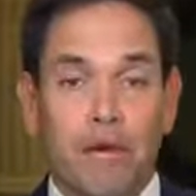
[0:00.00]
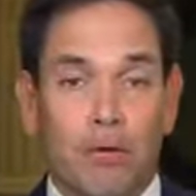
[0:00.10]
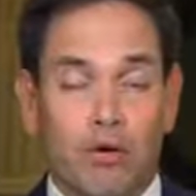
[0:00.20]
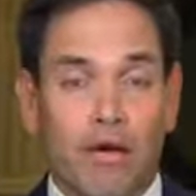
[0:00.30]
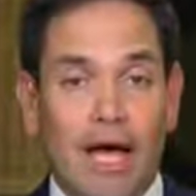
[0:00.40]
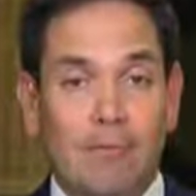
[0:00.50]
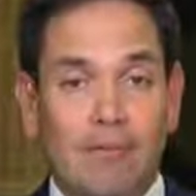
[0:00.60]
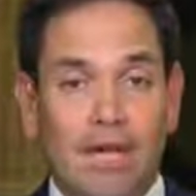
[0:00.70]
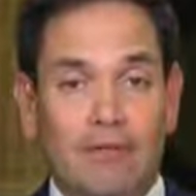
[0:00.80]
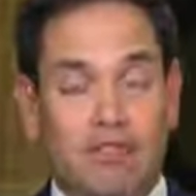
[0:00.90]
What will
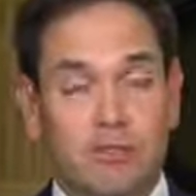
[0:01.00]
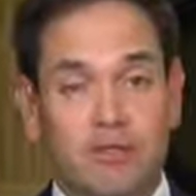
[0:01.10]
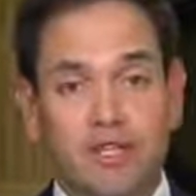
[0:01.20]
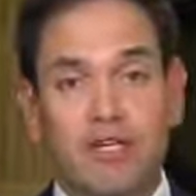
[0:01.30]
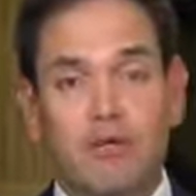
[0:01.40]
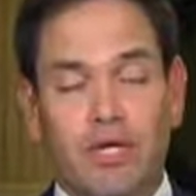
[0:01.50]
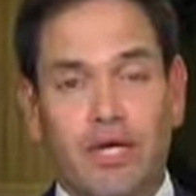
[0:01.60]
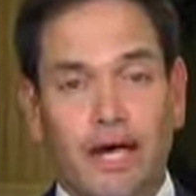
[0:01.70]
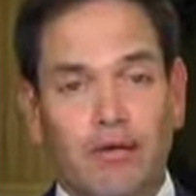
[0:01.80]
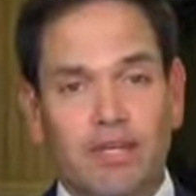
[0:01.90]
happen after the machine
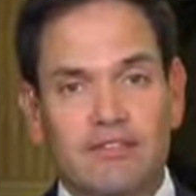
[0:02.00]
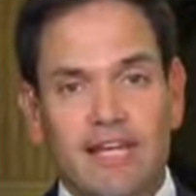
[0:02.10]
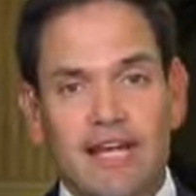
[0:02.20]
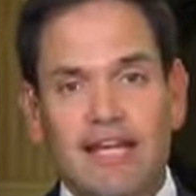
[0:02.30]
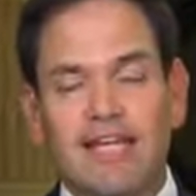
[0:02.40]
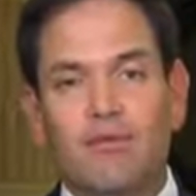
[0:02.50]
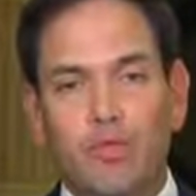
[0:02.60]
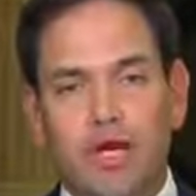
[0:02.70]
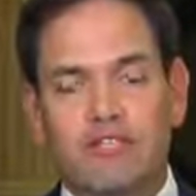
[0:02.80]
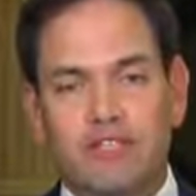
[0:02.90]
recount is any race